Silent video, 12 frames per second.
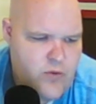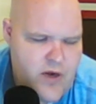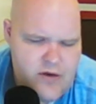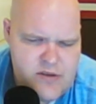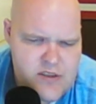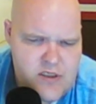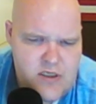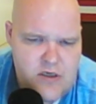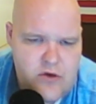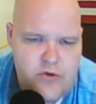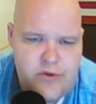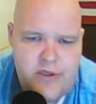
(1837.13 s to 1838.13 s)
I was a
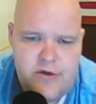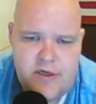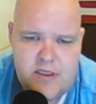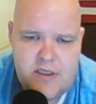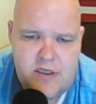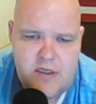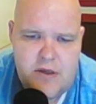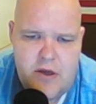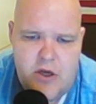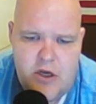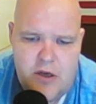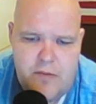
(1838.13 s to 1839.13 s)
crew leader at the
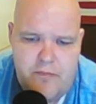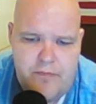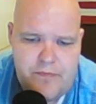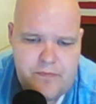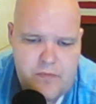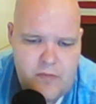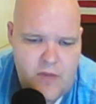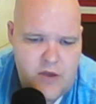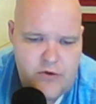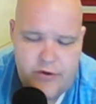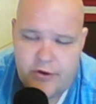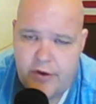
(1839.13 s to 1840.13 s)

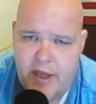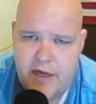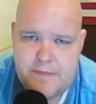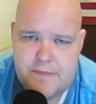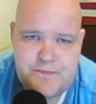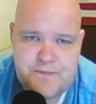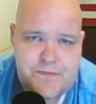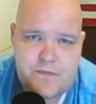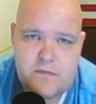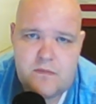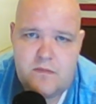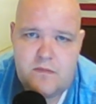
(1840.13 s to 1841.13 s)
doing granite,
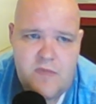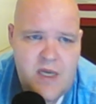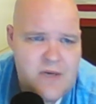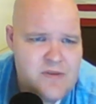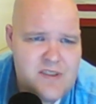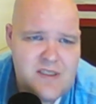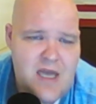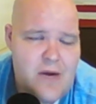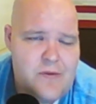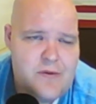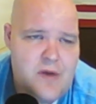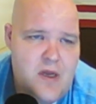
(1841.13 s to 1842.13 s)

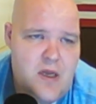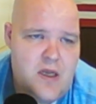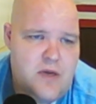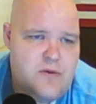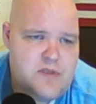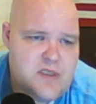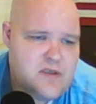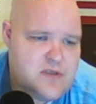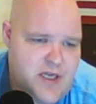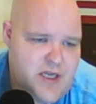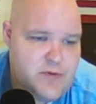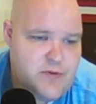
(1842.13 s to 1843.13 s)
it was
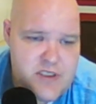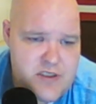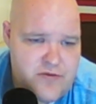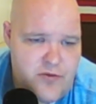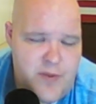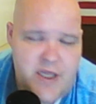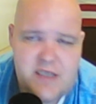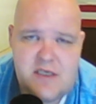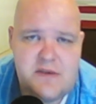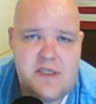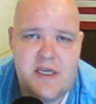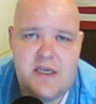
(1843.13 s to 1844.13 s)
interesting, and it was easy for me because
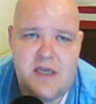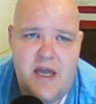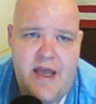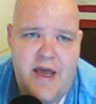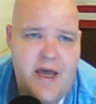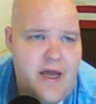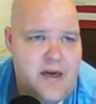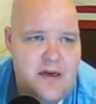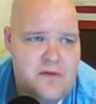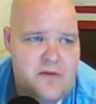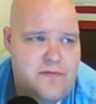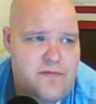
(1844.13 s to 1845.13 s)
I had
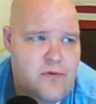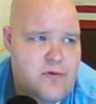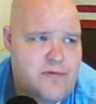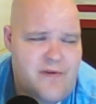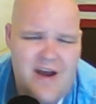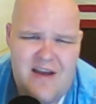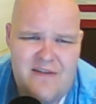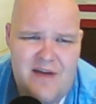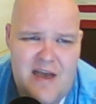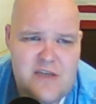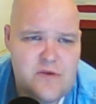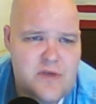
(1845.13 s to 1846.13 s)
4 or 5
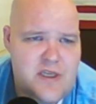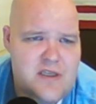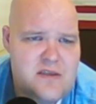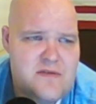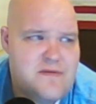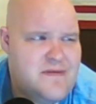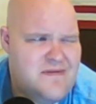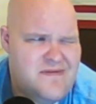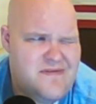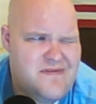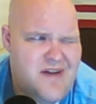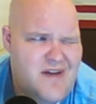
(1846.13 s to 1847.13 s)
high school kids,
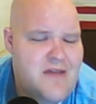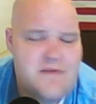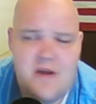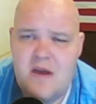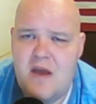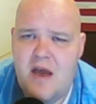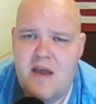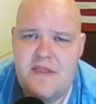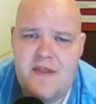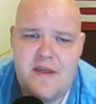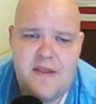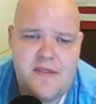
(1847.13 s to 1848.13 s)
5 I
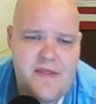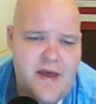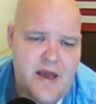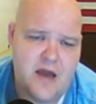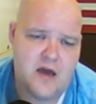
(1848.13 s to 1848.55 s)
think, that